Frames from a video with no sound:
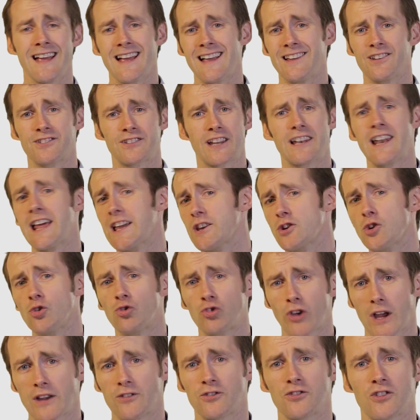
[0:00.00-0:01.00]
is to let you
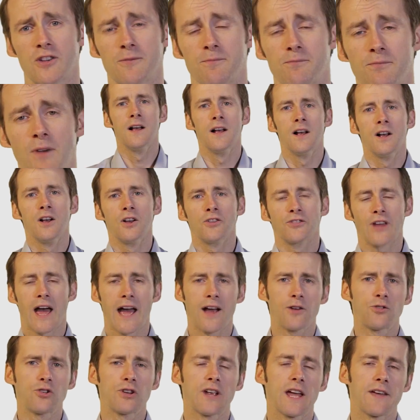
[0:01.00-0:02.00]
chase them. So
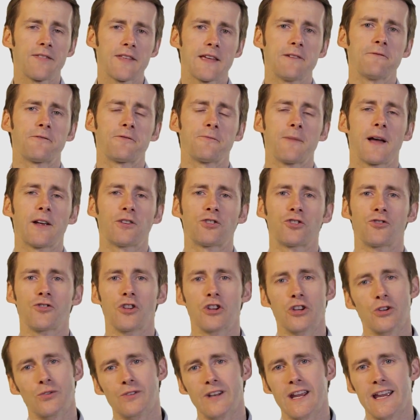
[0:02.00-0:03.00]
how do you get the information that
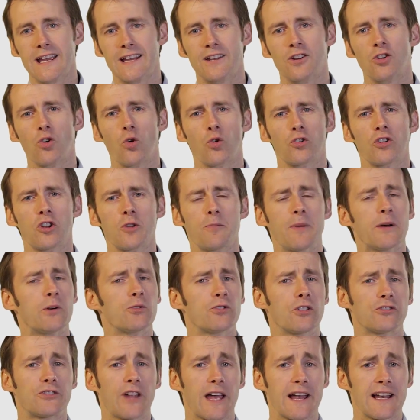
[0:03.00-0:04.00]
you need in order to build
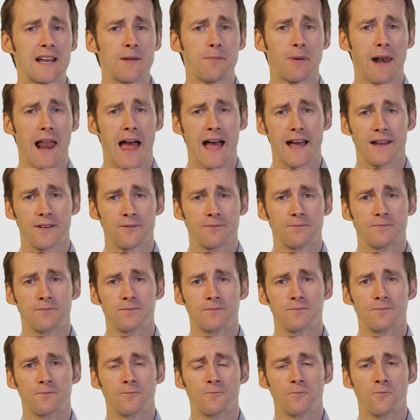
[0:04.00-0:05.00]
your daily plan?
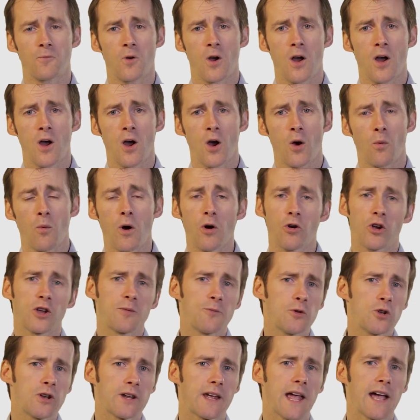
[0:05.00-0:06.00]
Well,
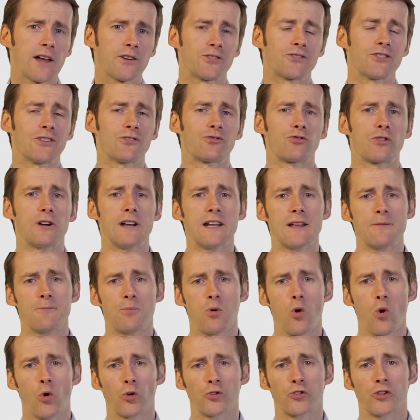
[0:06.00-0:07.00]
communication is really
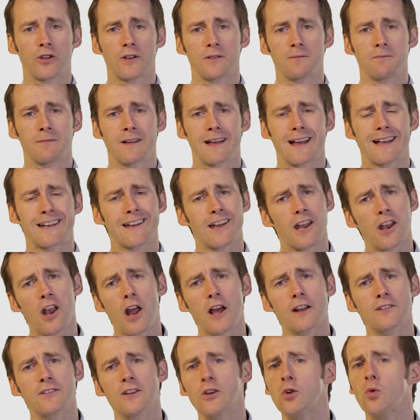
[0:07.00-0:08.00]
important. And in an
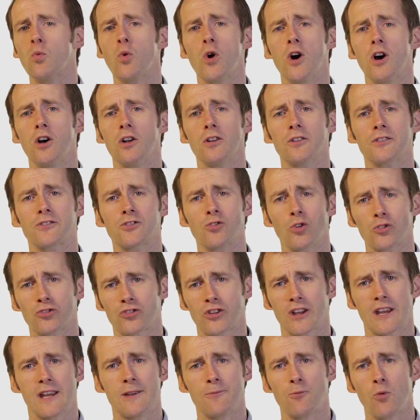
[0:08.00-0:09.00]
ideal world, your
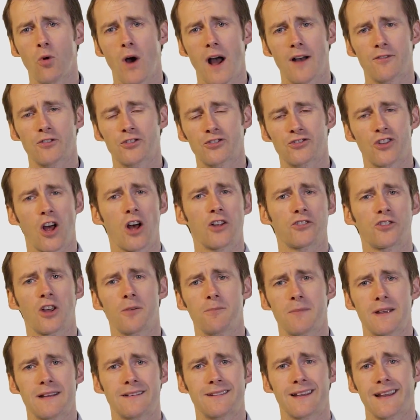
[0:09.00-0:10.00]
team will have a startup
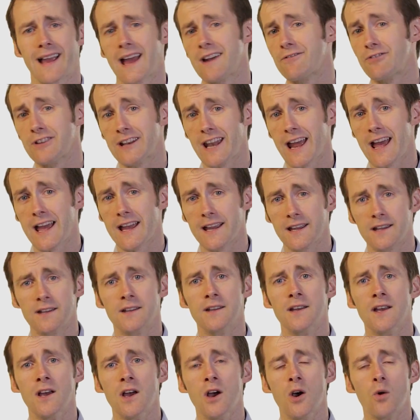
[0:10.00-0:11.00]
meeting every day
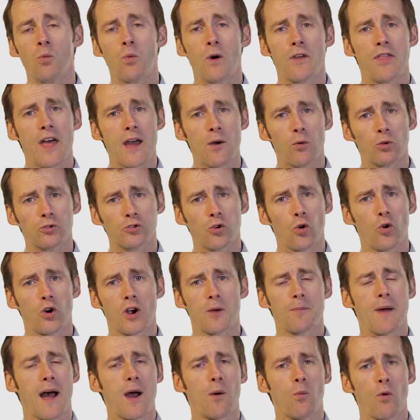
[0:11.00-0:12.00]
where they will talk
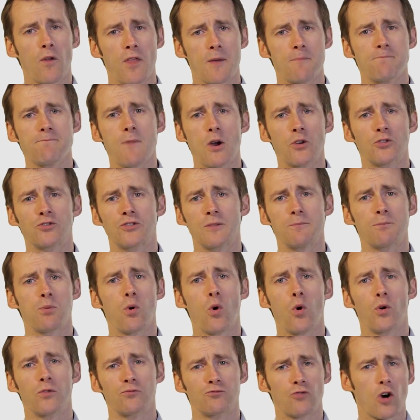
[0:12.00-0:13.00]
about what the most
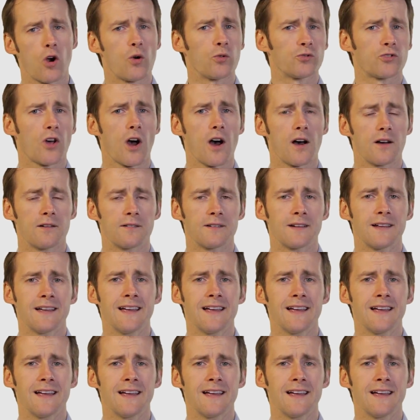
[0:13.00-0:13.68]
important roles are.